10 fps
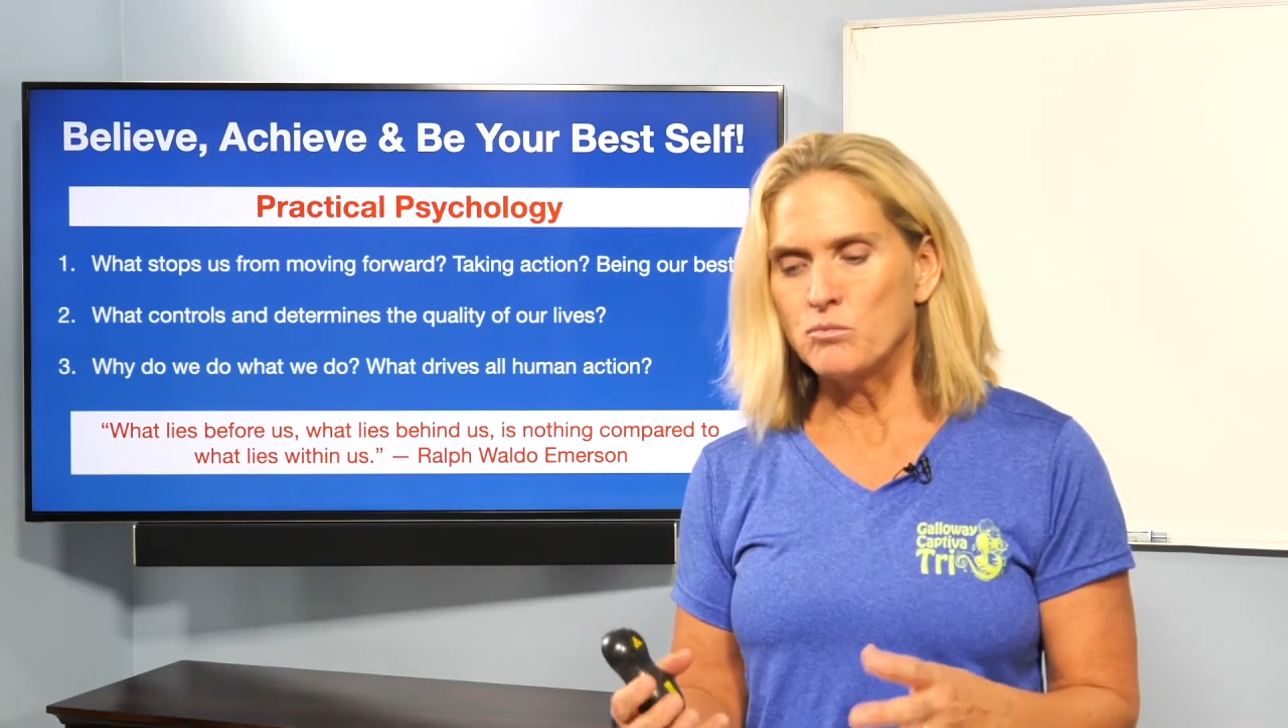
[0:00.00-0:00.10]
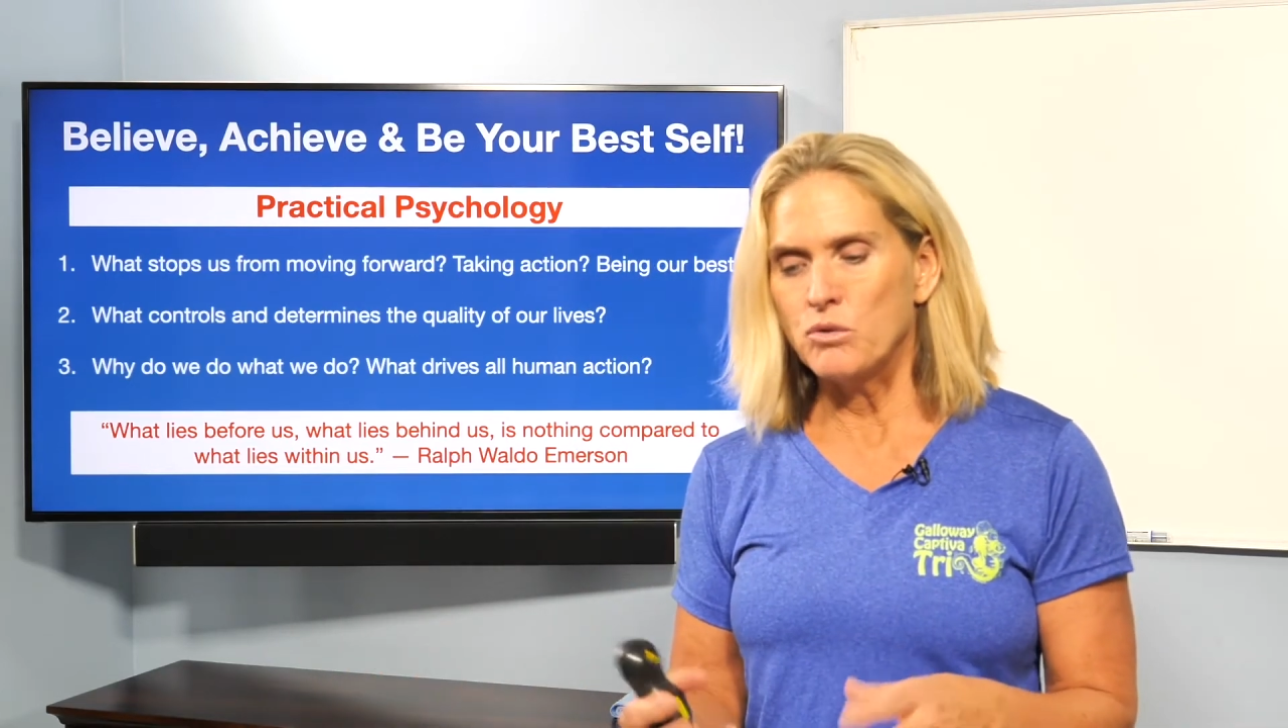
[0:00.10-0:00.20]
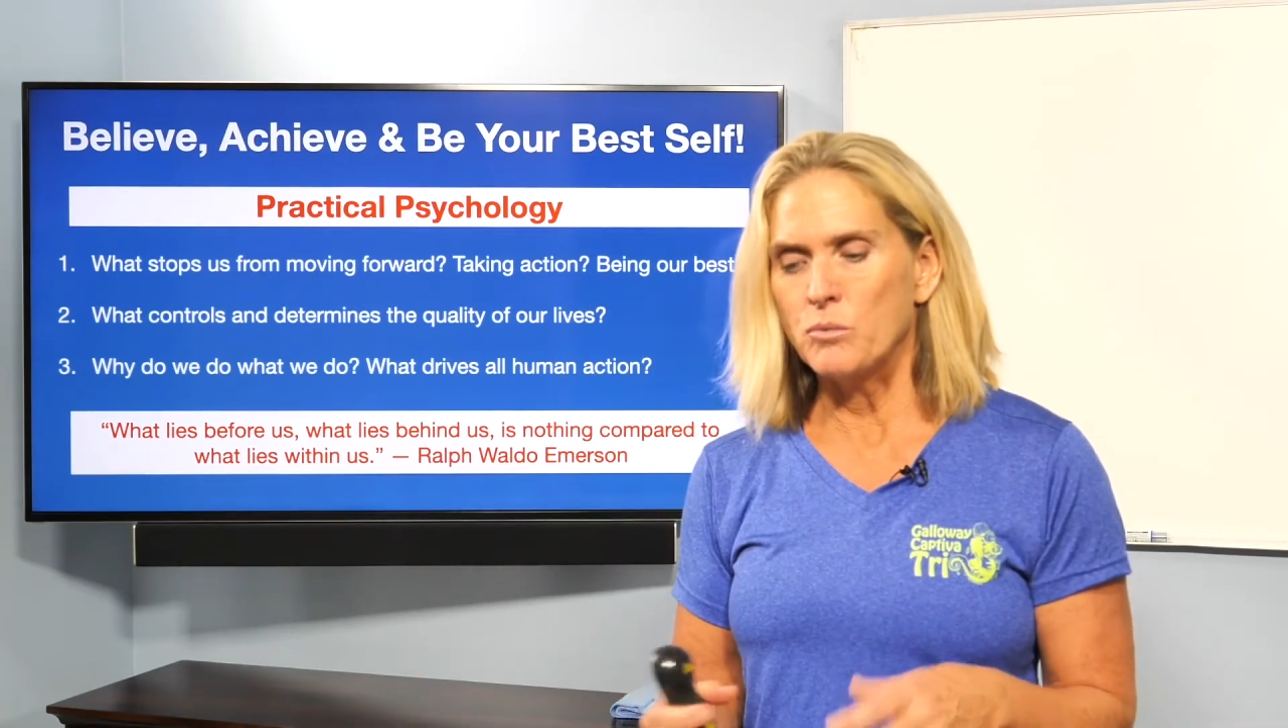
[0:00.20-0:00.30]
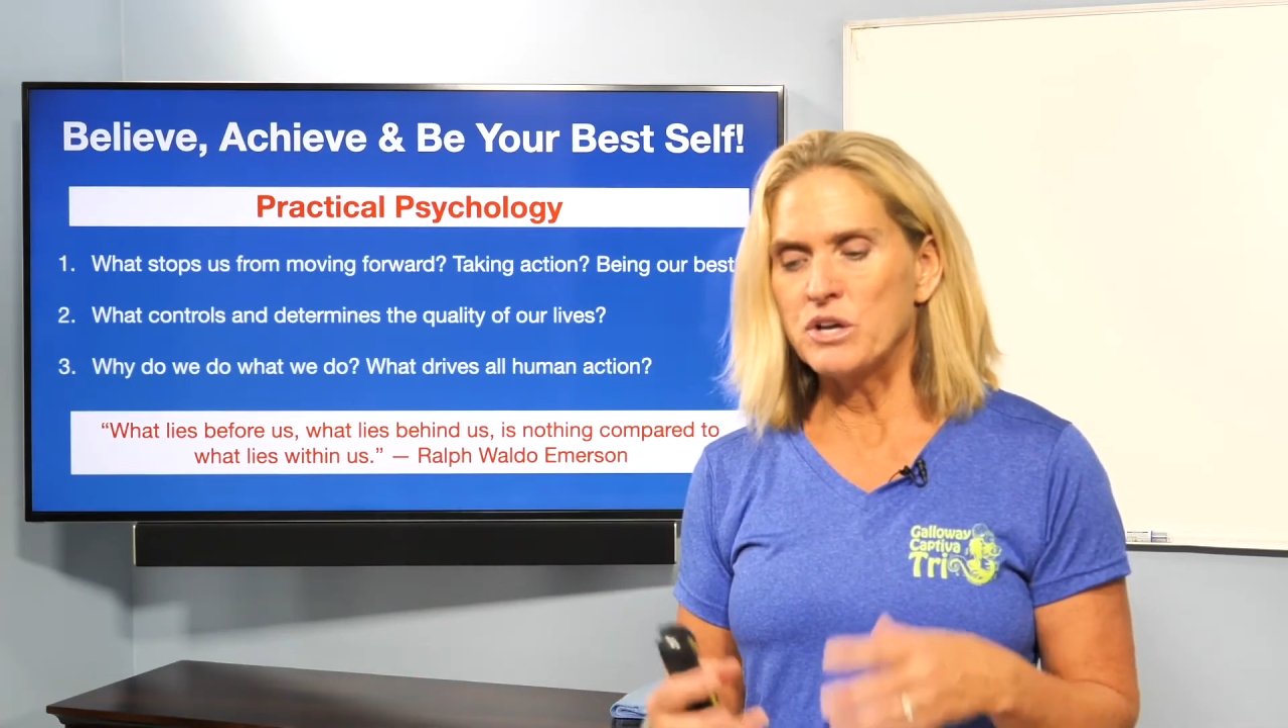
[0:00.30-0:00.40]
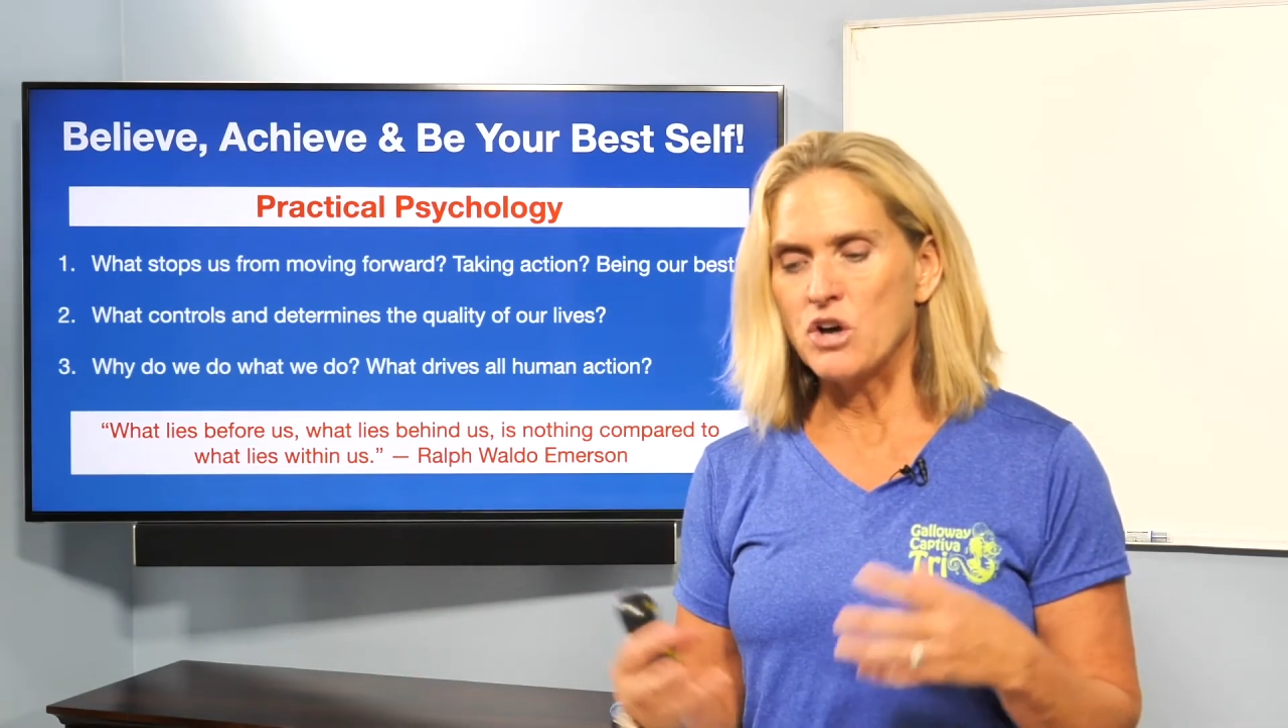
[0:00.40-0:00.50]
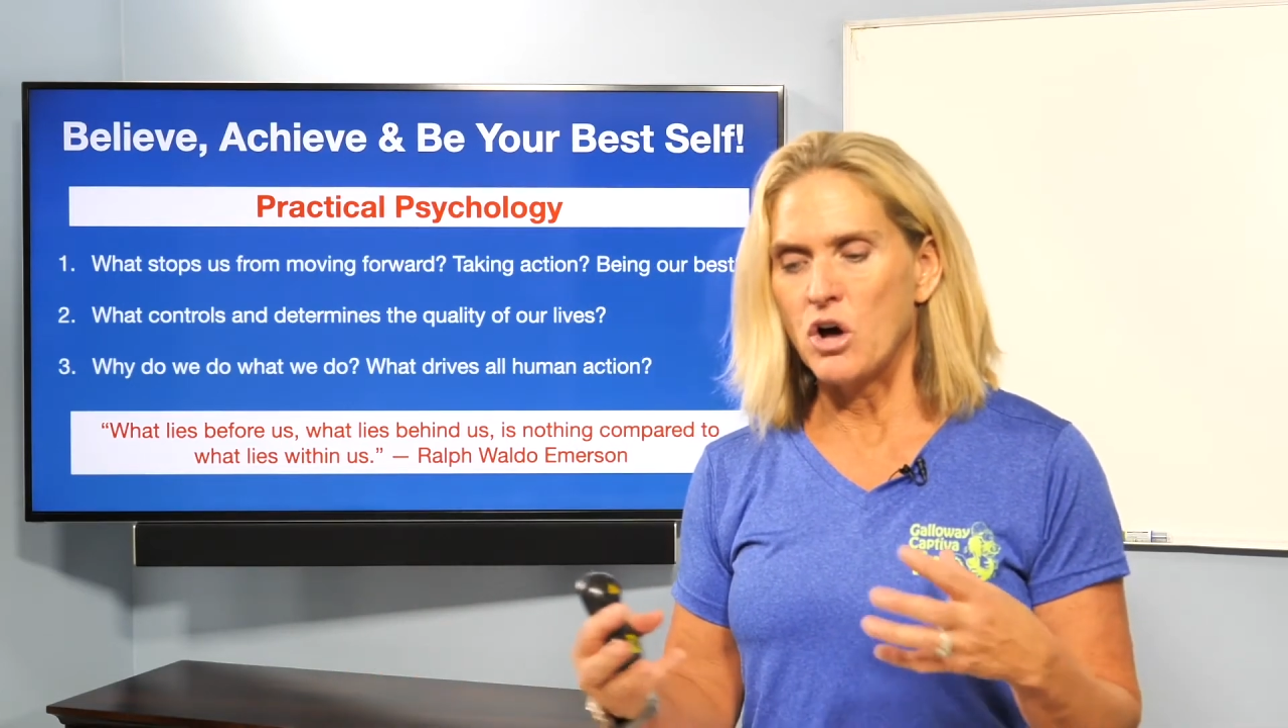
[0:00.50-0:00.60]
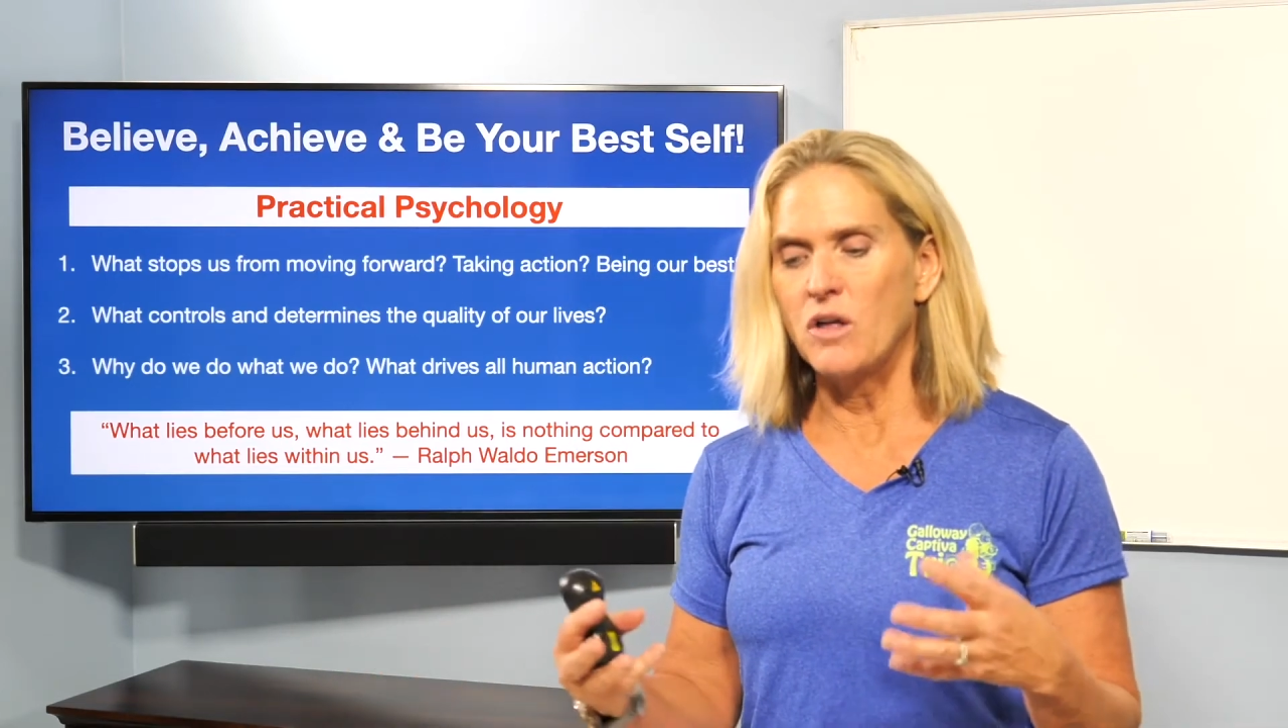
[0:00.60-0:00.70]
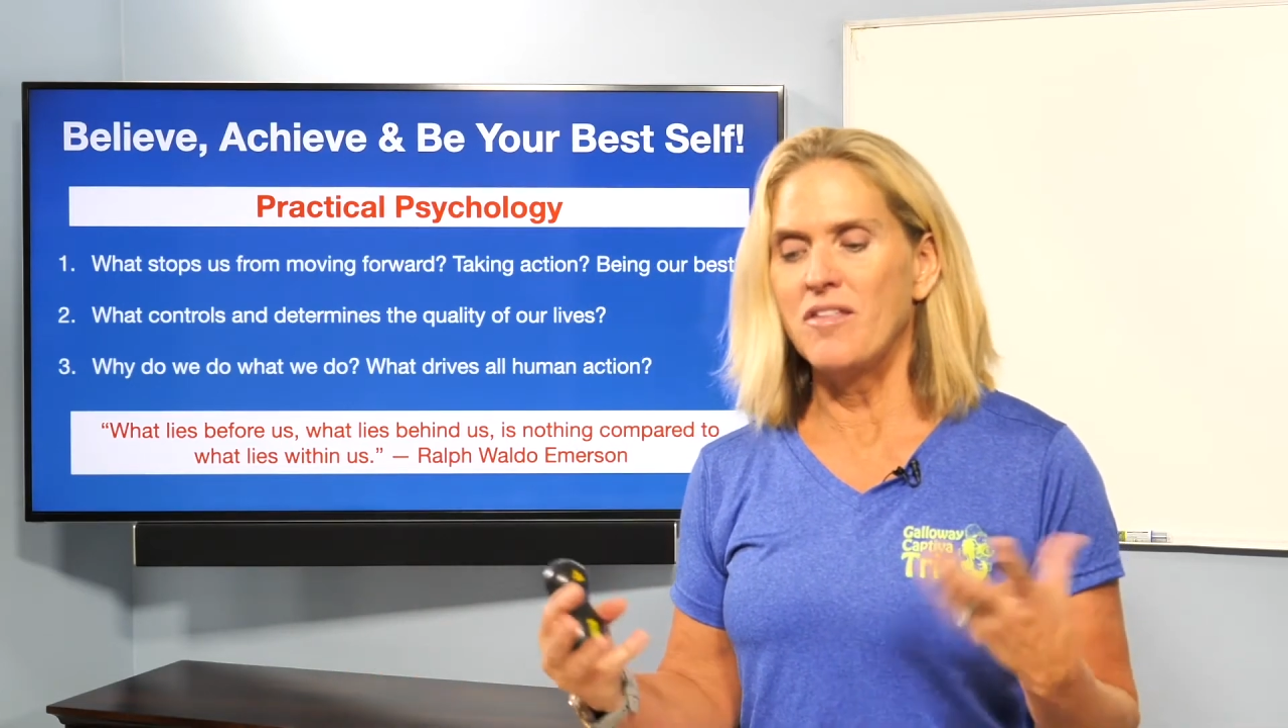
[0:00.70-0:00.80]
what we call